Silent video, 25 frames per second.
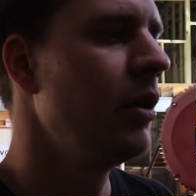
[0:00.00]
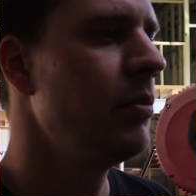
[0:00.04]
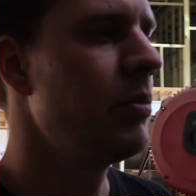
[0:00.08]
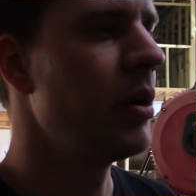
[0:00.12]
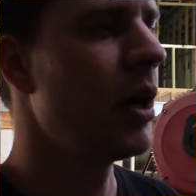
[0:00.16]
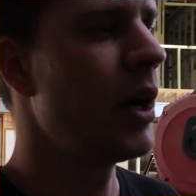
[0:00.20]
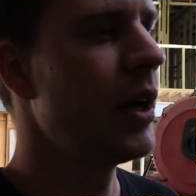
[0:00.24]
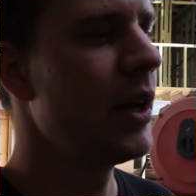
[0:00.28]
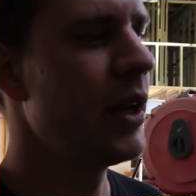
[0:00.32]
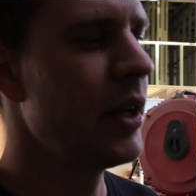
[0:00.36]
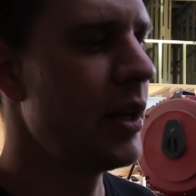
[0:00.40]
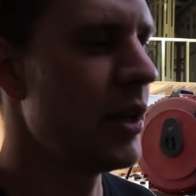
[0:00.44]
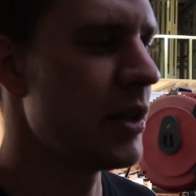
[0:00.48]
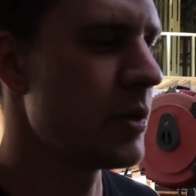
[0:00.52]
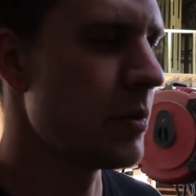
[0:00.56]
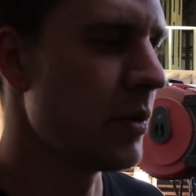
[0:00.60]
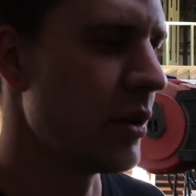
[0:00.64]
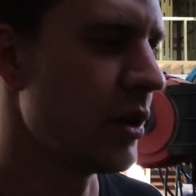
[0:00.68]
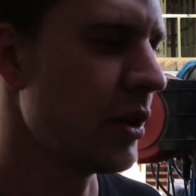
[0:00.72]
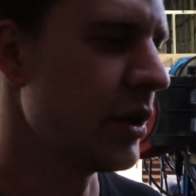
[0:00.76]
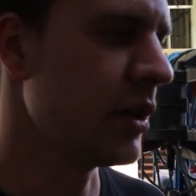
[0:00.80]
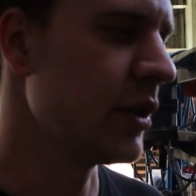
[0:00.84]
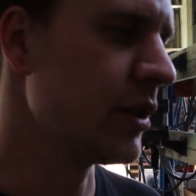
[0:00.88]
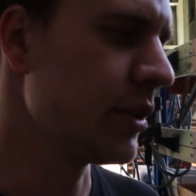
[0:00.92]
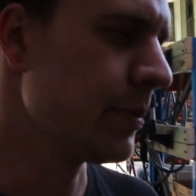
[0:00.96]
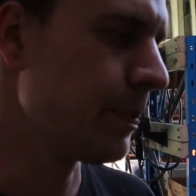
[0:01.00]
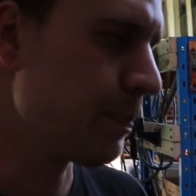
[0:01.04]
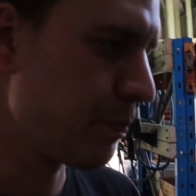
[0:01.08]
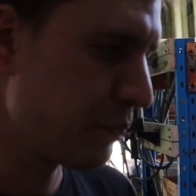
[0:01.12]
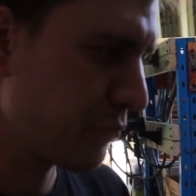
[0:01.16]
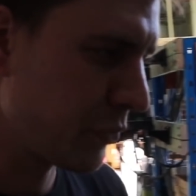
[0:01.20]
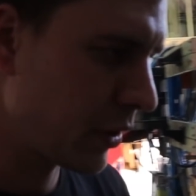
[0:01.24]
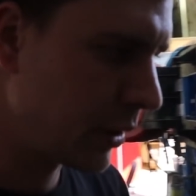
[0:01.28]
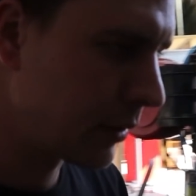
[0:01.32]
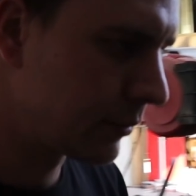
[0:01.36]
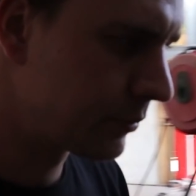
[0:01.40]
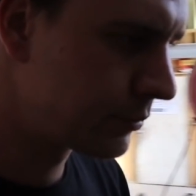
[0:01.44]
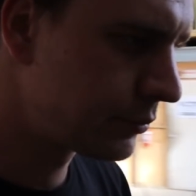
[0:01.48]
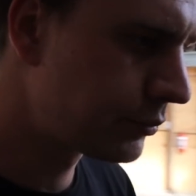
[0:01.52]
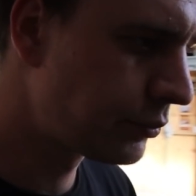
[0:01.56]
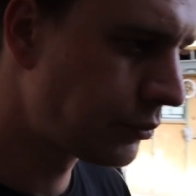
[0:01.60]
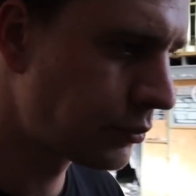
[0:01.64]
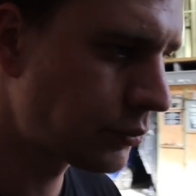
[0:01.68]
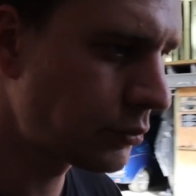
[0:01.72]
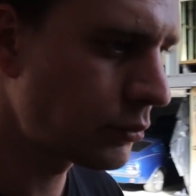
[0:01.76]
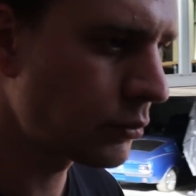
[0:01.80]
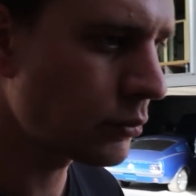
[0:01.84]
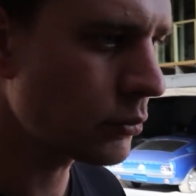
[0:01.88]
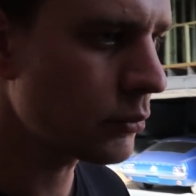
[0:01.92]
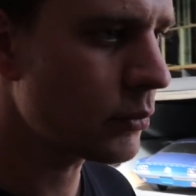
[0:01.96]
But it is what it is.
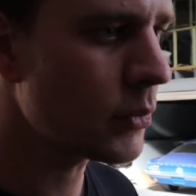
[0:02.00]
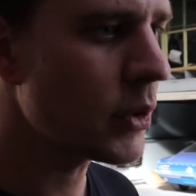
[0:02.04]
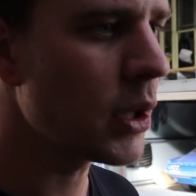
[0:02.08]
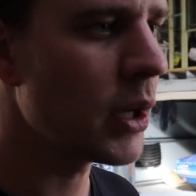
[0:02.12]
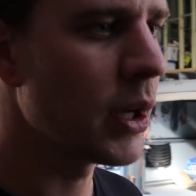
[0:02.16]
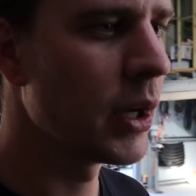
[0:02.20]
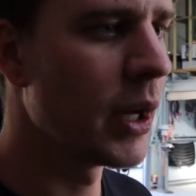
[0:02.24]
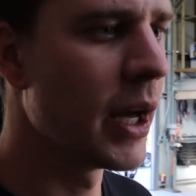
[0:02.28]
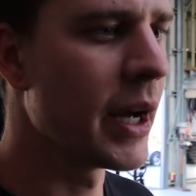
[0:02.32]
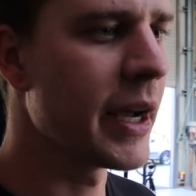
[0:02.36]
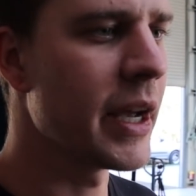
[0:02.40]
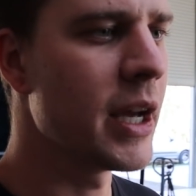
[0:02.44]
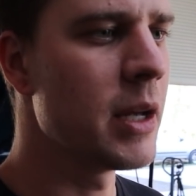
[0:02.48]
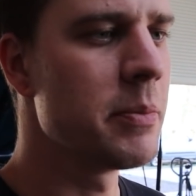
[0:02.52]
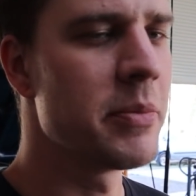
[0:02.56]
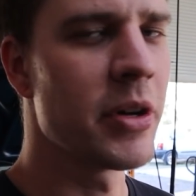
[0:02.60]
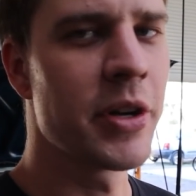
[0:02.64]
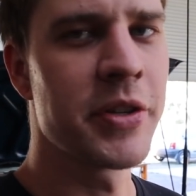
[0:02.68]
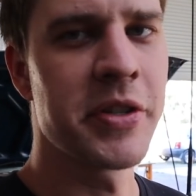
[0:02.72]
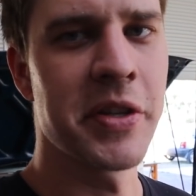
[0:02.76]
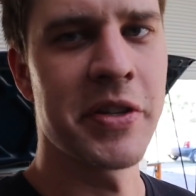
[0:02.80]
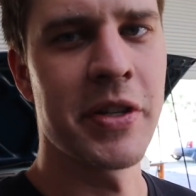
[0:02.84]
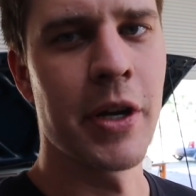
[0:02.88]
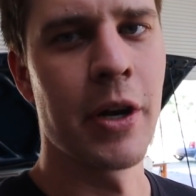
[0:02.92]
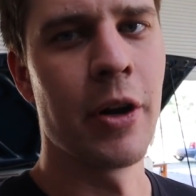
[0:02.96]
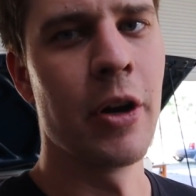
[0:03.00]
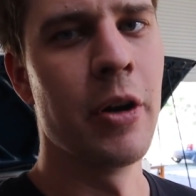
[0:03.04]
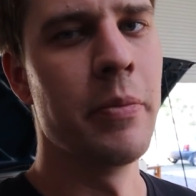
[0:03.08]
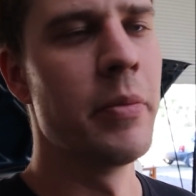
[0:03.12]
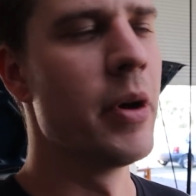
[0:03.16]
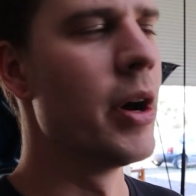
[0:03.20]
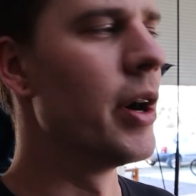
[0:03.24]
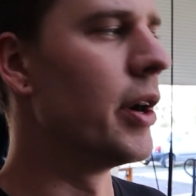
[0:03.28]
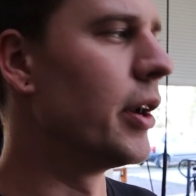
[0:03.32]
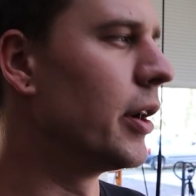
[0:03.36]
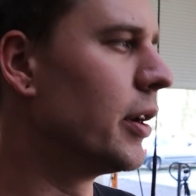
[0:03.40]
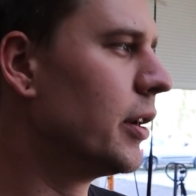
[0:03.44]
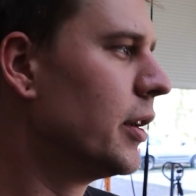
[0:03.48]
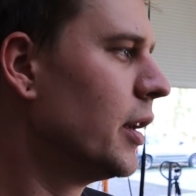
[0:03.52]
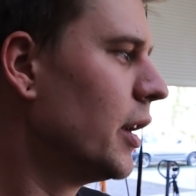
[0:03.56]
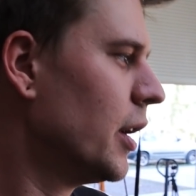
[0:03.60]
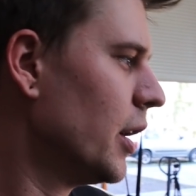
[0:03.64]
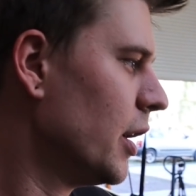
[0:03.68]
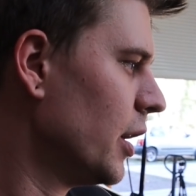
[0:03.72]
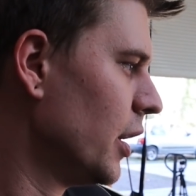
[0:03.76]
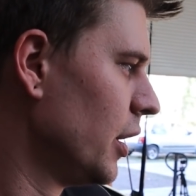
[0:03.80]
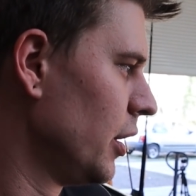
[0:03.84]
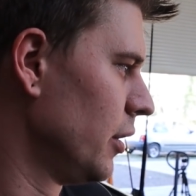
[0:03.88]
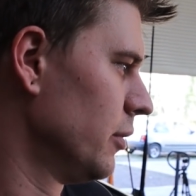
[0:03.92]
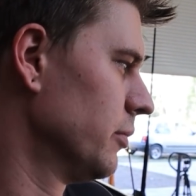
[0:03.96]
Again, because it's our own motor,
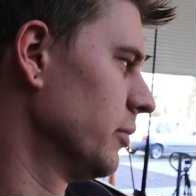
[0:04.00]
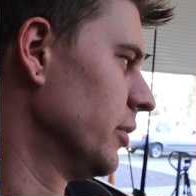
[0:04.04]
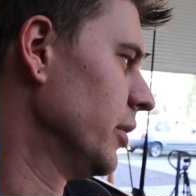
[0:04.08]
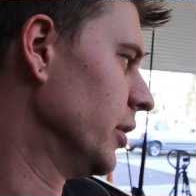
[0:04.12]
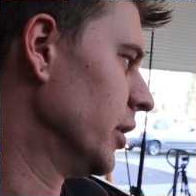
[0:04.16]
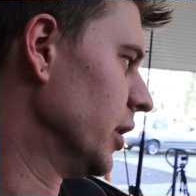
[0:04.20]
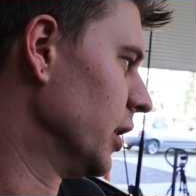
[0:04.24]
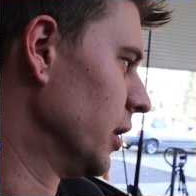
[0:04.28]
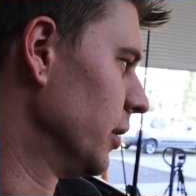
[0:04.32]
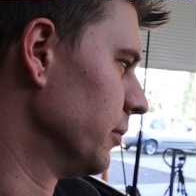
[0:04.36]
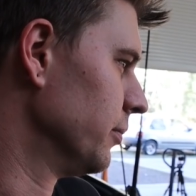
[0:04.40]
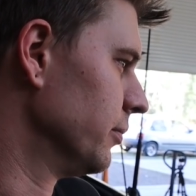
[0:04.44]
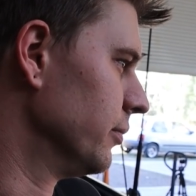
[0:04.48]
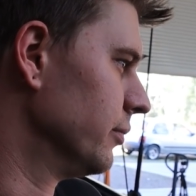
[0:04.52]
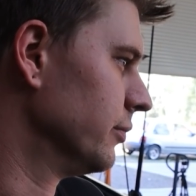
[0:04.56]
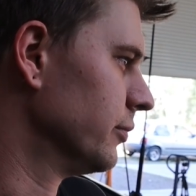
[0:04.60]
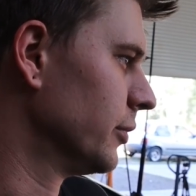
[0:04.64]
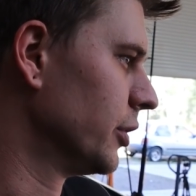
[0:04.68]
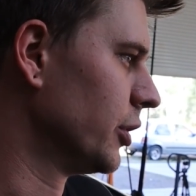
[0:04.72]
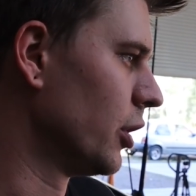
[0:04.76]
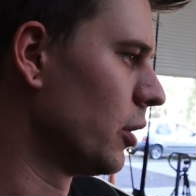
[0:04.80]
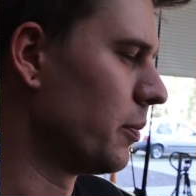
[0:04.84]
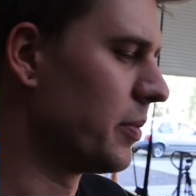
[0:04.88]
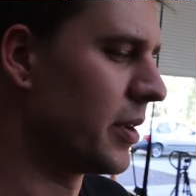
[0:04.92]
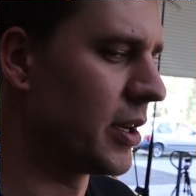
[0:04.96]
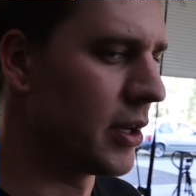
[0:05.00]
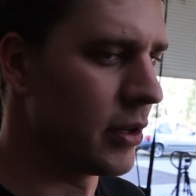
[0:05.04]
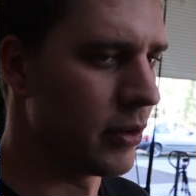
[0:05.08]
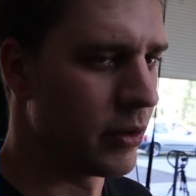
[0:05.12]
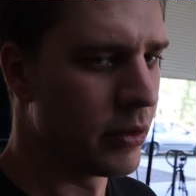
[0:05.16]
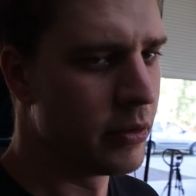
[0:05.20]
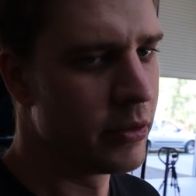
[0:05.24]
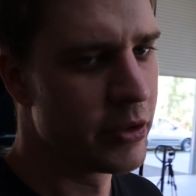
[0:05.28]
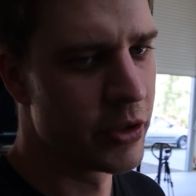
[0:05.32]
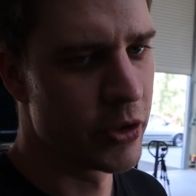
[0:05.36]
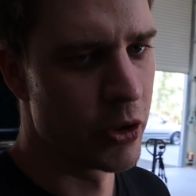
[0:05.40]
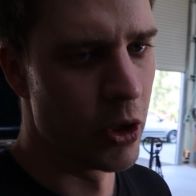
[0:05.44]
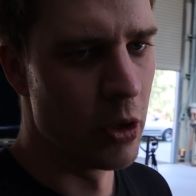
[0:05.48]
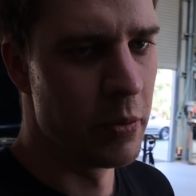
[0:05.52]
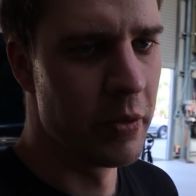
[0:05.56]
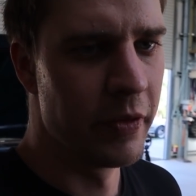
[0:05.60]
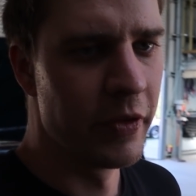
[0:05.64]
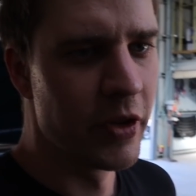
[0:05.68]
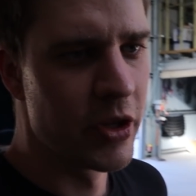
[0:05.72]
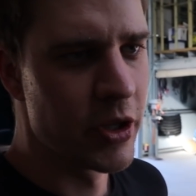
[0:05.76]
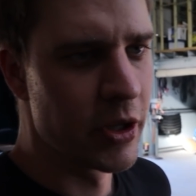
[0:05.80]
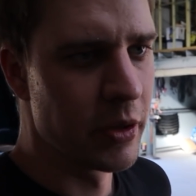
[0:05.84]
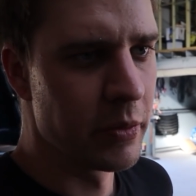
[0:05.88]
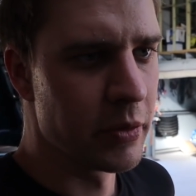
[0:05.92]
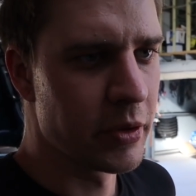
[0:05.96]
we're not being super
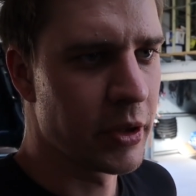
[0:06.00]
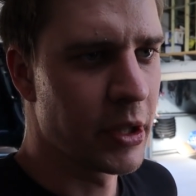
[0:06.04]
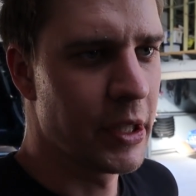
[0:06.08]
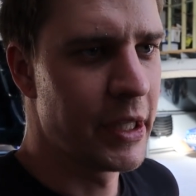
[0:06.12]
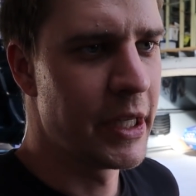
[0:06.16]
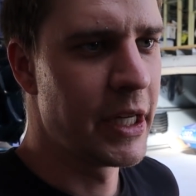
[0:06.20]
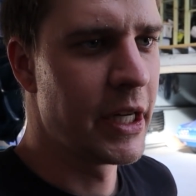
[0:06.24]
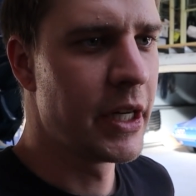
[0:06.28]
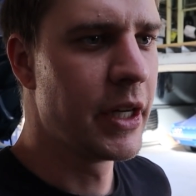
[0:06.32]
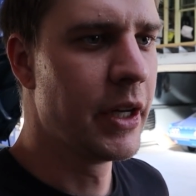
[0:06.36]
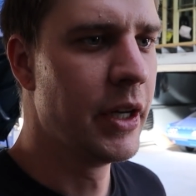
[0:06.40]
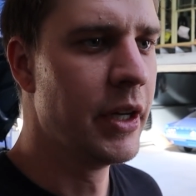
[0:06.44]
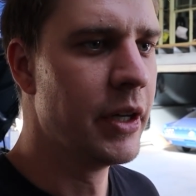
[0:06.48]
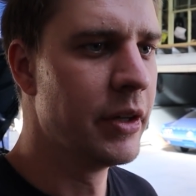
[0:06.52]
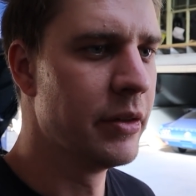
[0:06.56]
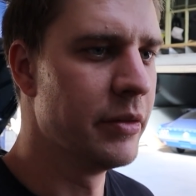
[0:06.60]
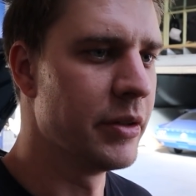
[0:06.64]
vigilant with cleaning.